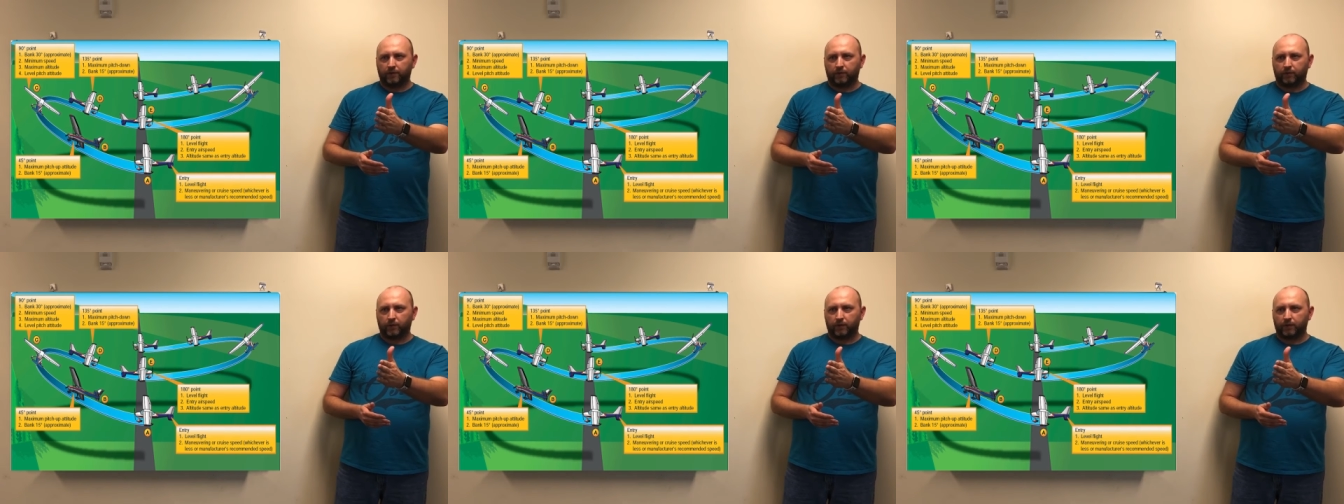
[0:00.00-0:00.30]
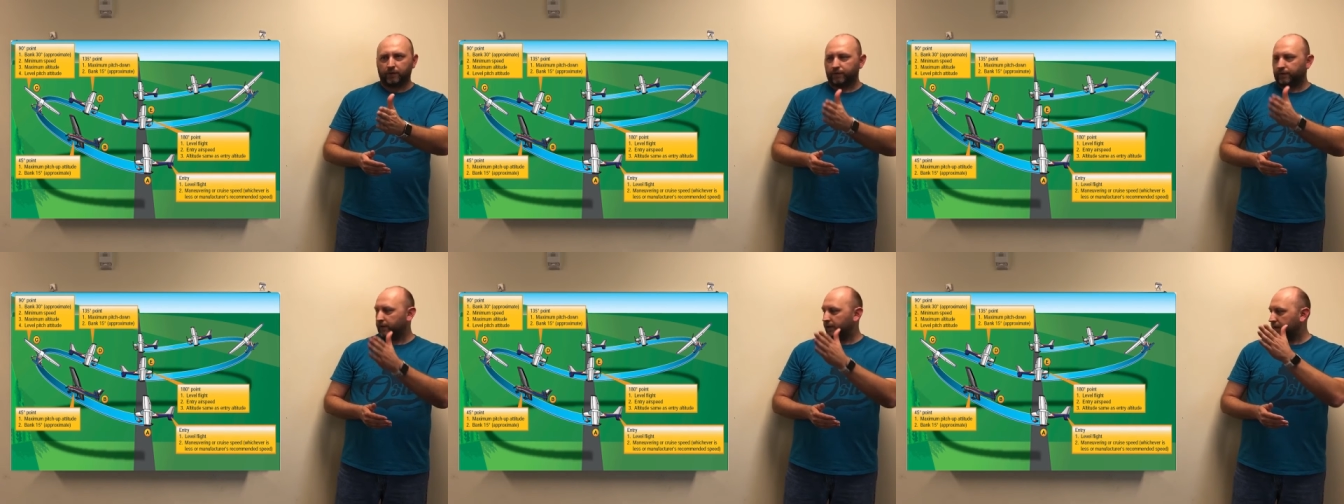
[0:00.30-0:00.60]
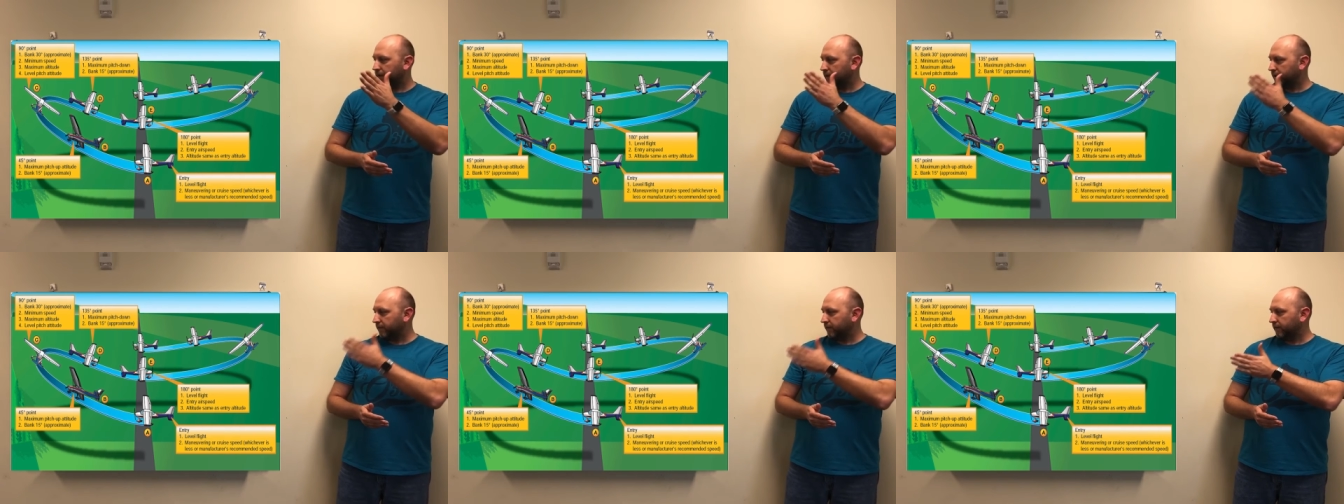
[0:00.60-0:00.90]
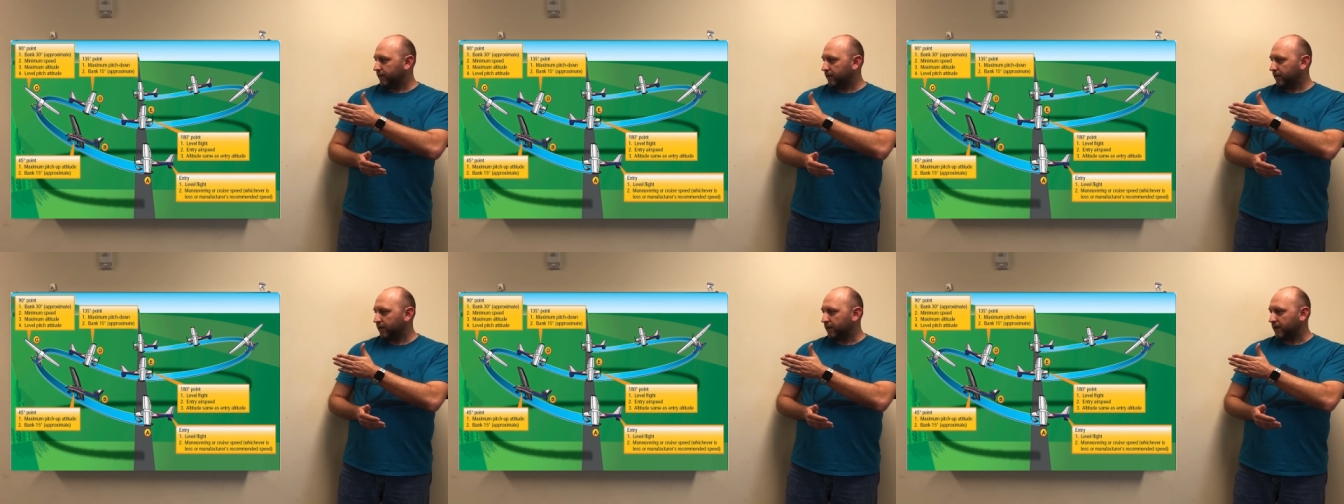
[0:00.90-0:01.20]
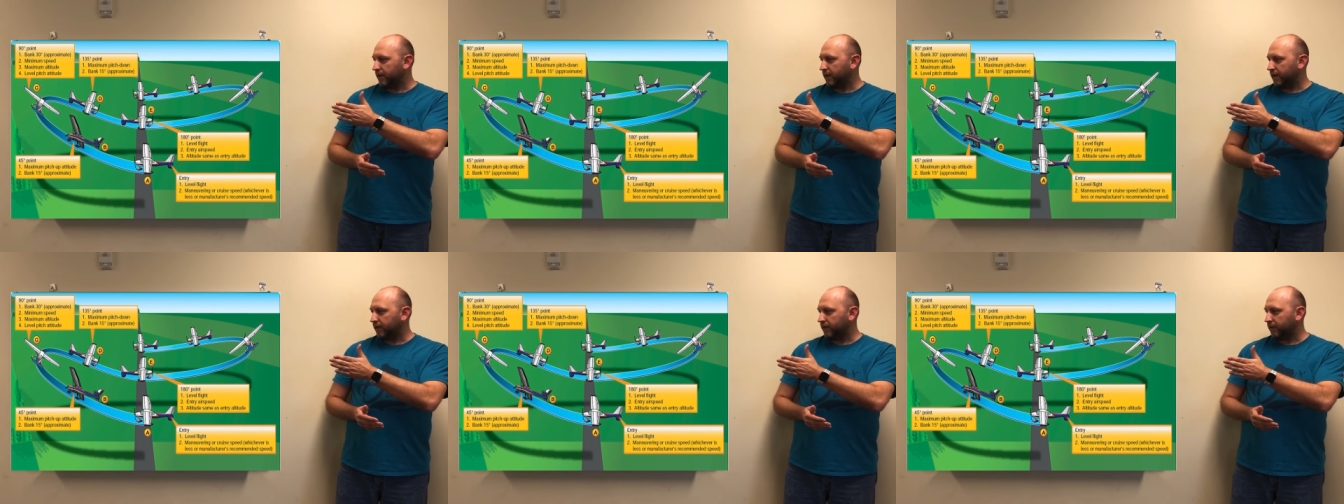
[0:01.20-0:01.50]
45,
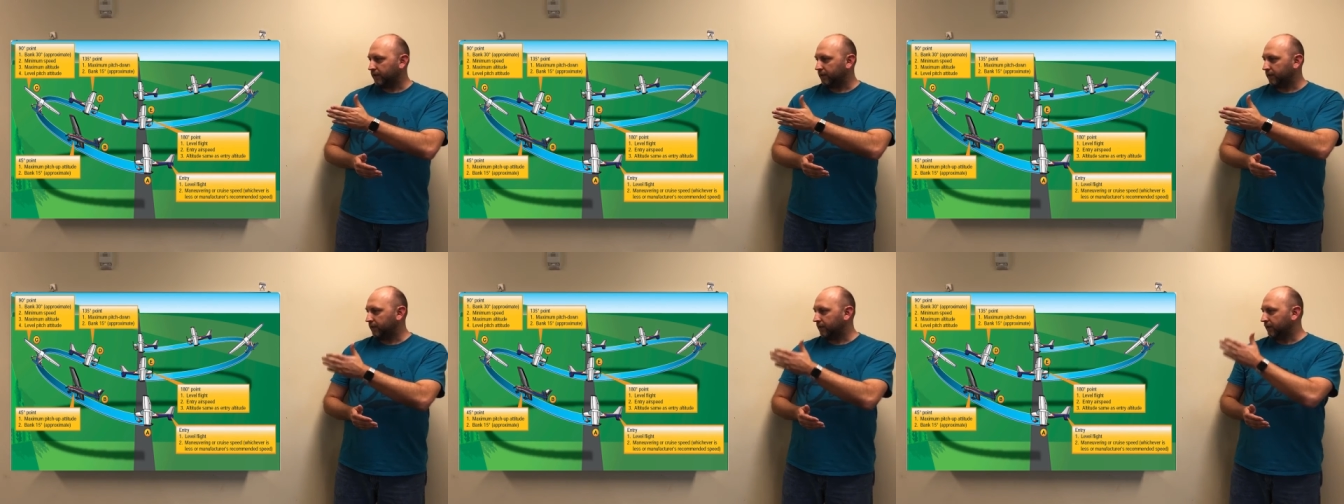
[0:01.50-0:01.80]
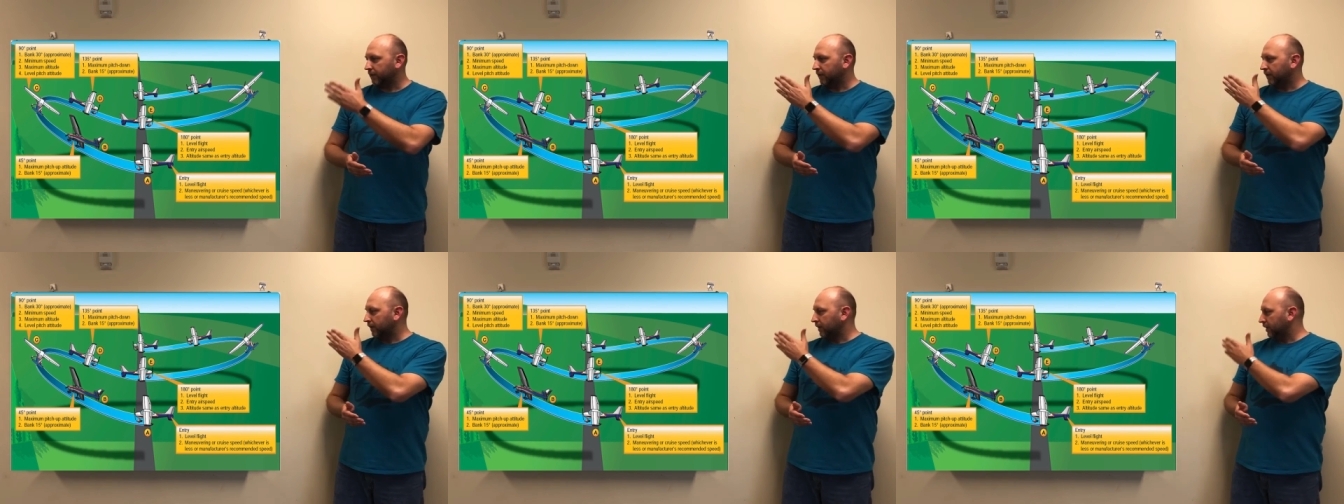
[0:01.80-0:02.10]
90,